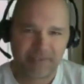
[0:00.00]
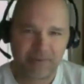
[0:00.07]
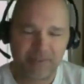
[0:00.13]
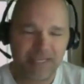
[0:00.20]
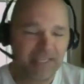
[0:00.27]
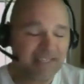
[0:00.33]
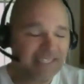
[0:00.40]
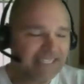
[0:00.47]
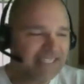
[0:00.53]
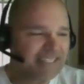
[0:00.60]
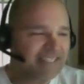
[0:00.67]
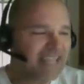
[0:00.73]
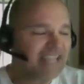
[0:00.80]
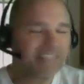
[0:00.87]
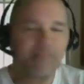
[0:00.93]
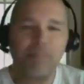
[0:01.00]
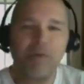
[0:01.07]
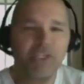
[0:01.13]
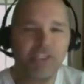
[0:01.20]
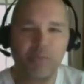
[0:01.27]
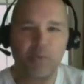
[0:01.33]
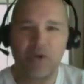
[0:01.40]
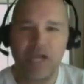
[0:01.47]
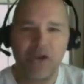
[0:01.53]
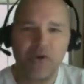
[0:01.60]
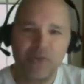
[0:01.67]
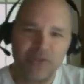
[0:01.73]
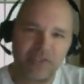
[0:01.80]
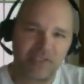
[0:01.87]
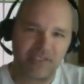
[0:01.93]
okay at least that's much more
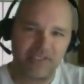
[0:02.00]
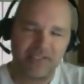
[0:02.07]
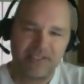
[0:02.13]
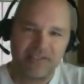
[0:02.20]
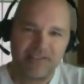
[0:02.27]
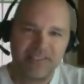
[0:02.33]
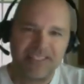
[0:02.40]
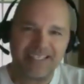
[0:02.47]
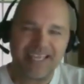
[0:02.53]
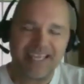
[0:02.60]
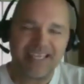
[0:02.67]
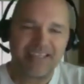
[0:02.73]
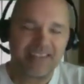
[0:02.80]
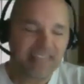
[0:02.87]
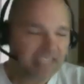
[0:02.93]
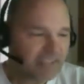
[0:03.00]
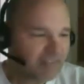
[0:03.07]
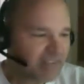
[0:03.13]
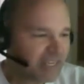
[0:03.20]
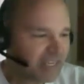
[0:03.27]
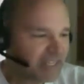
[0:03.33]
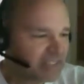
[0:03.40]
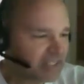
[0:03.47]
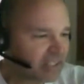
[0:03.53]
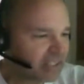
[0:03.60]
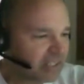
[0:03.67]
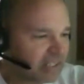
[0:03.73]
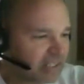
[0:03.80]
healthy than getting think of it as a